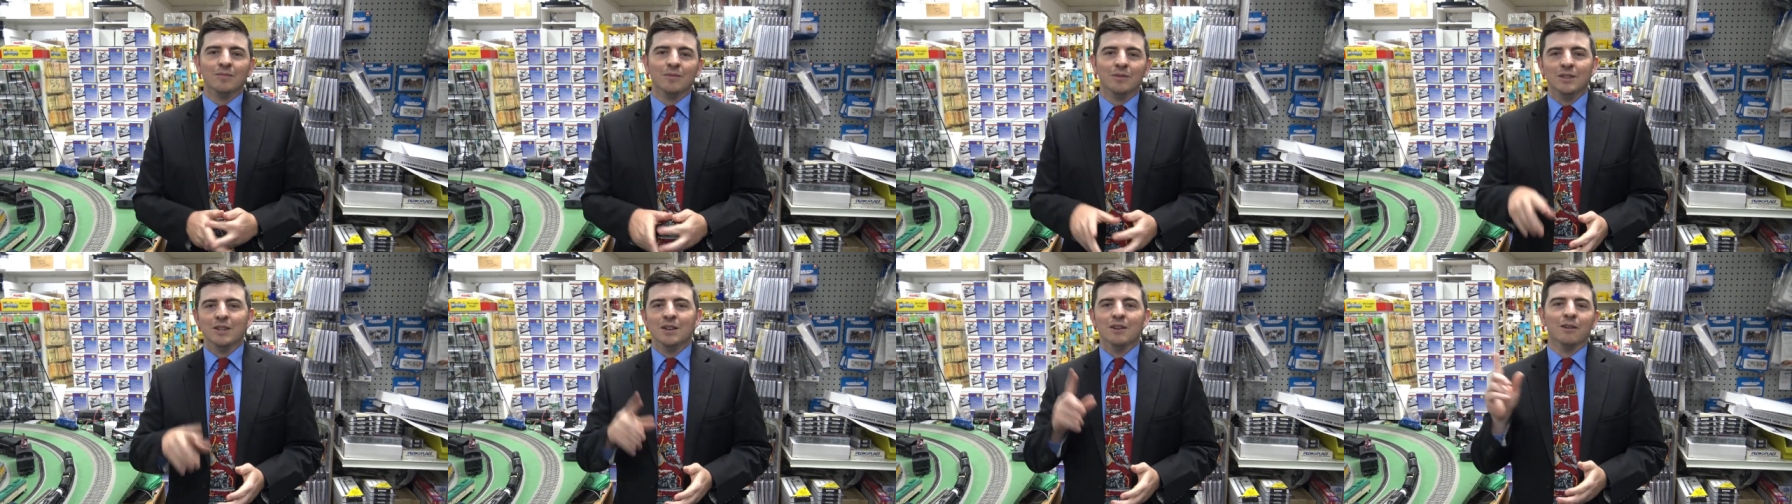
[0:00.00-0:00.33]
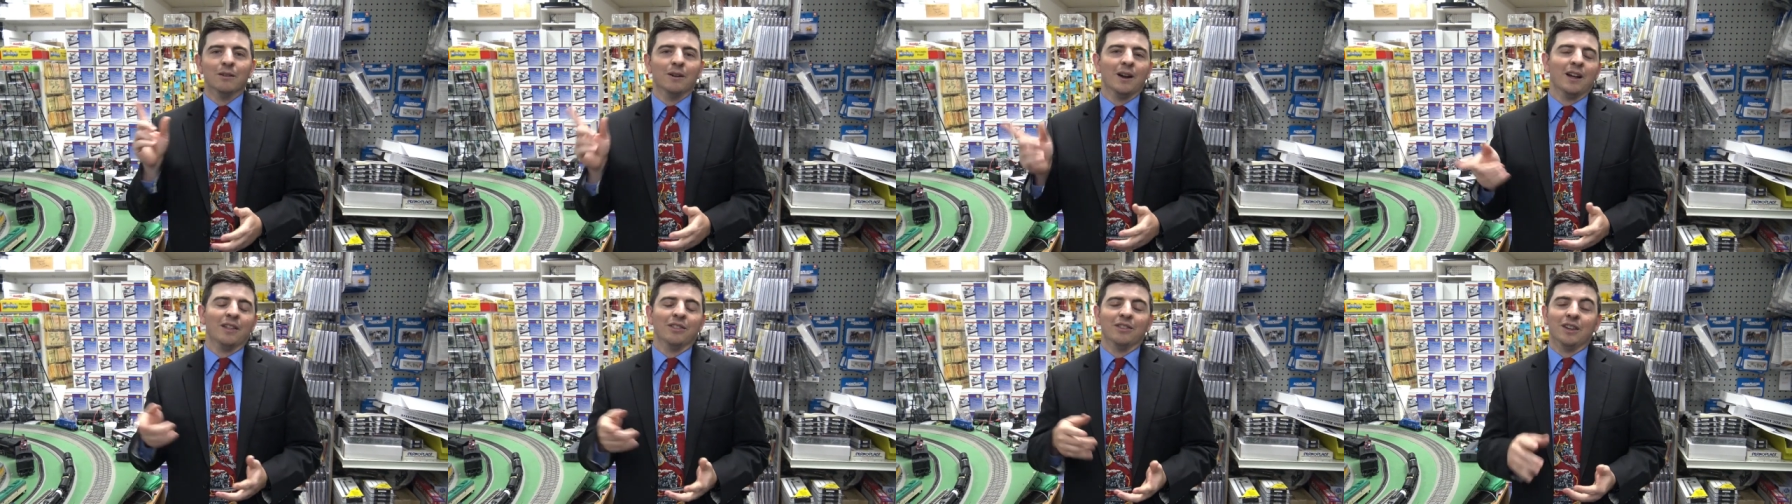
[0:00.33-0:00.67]

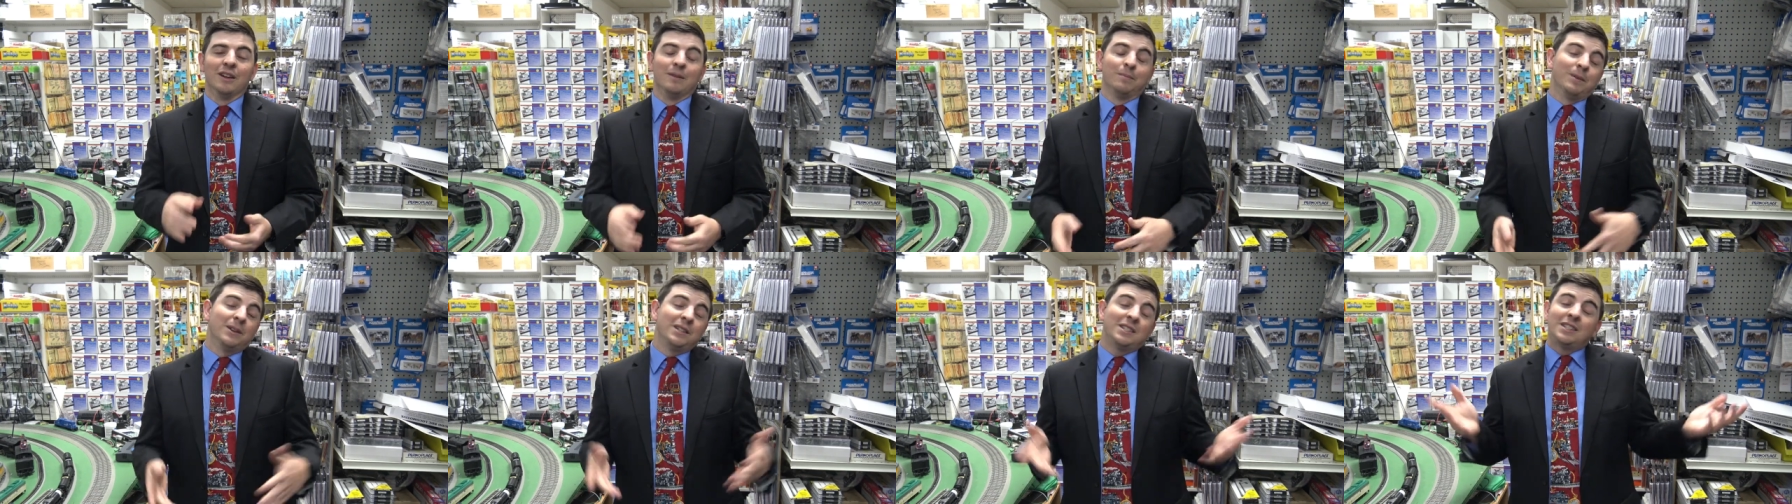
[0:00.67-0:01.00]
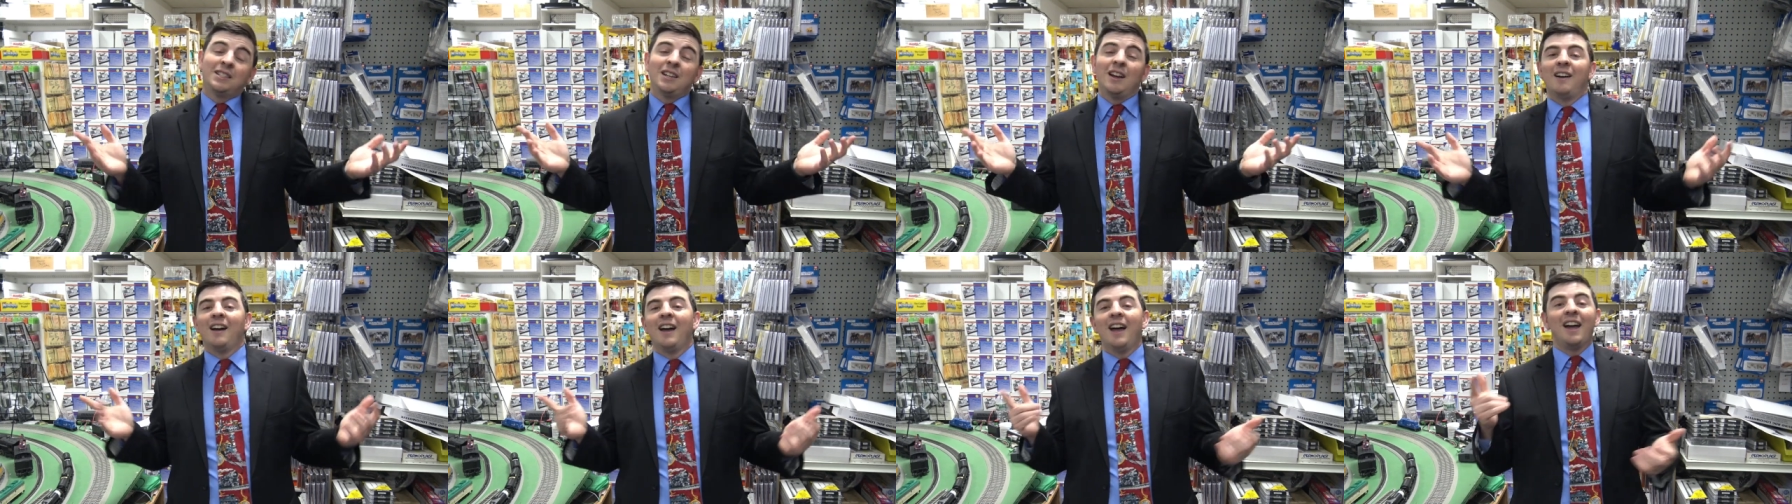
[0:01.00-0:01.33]
year-round thing, but
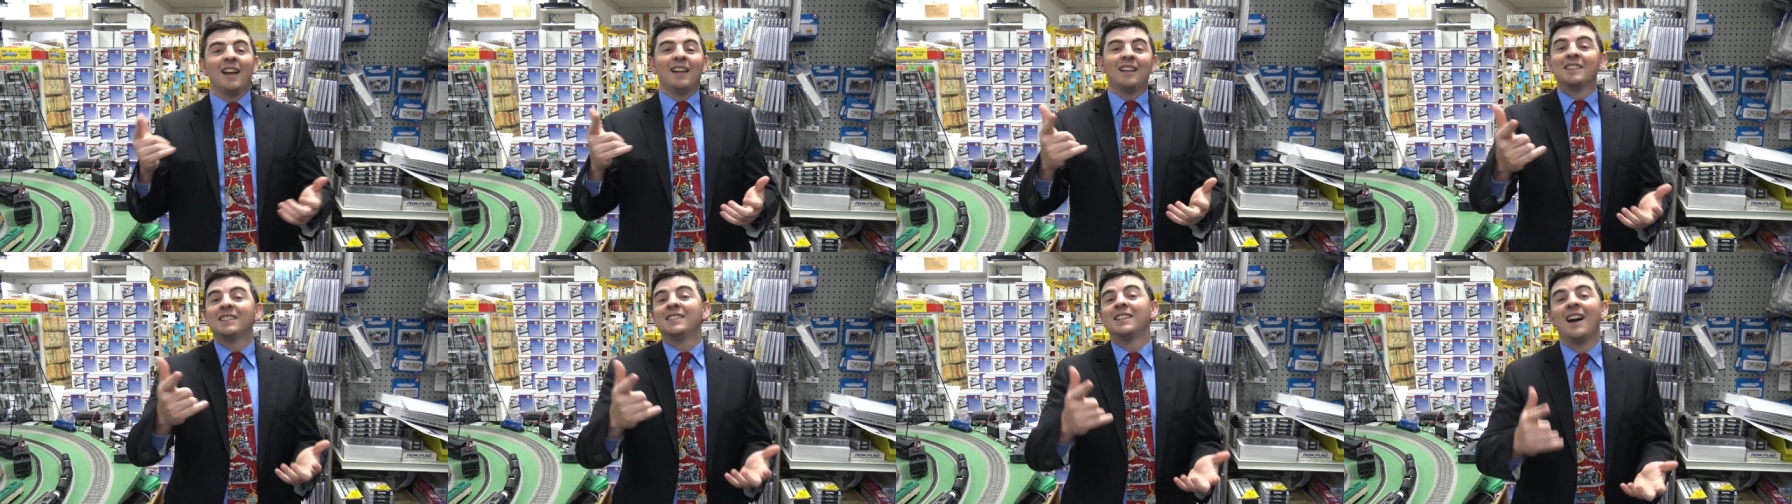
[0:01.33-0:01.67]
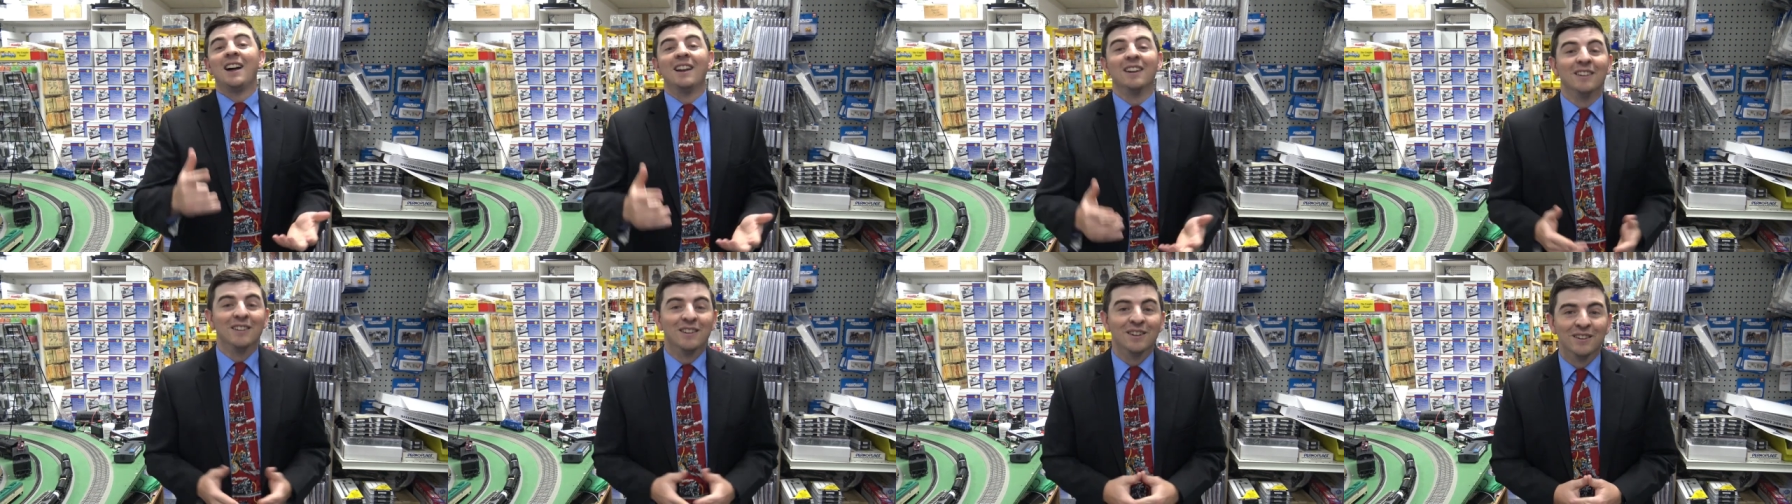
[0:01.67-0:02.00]
still, hey, it
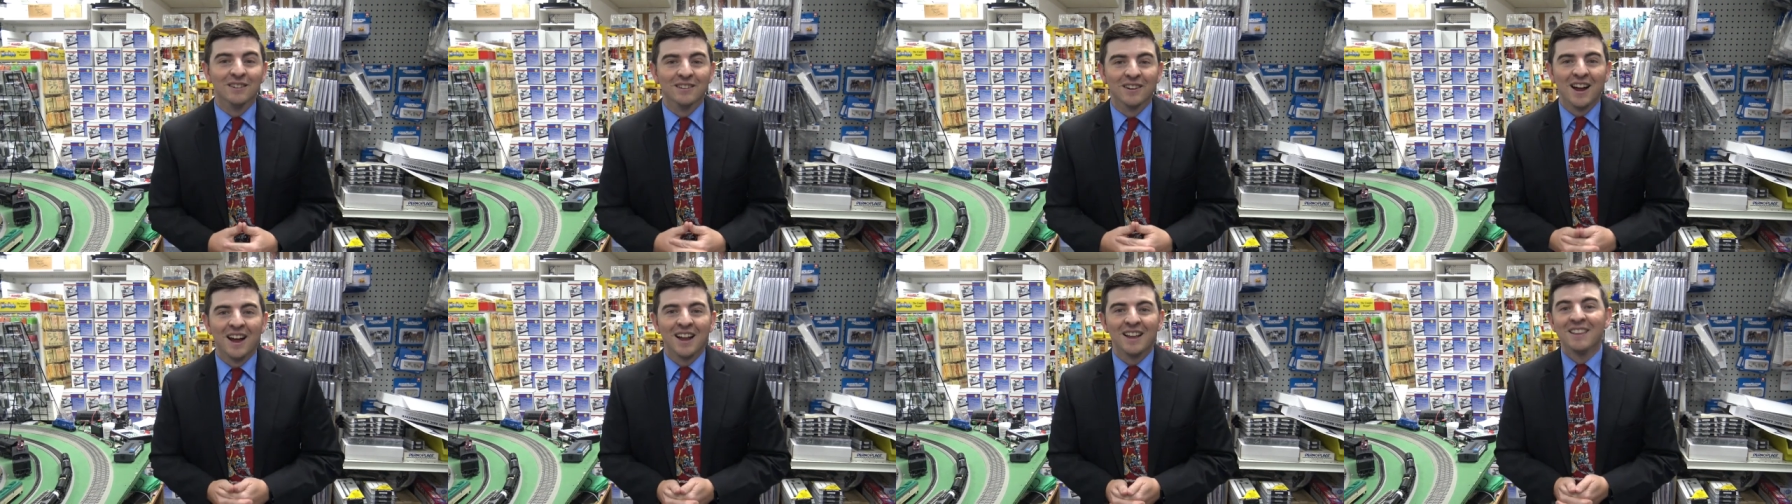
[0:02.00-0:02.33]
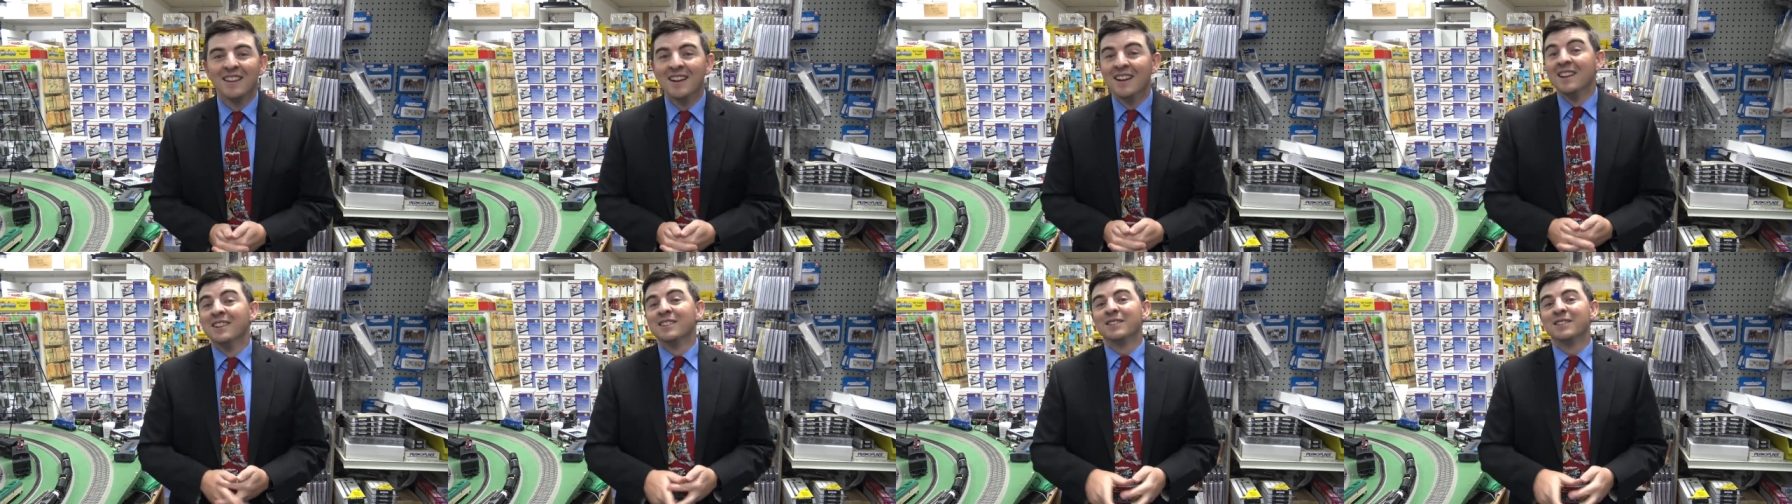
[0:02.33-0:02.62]
sounded good, right?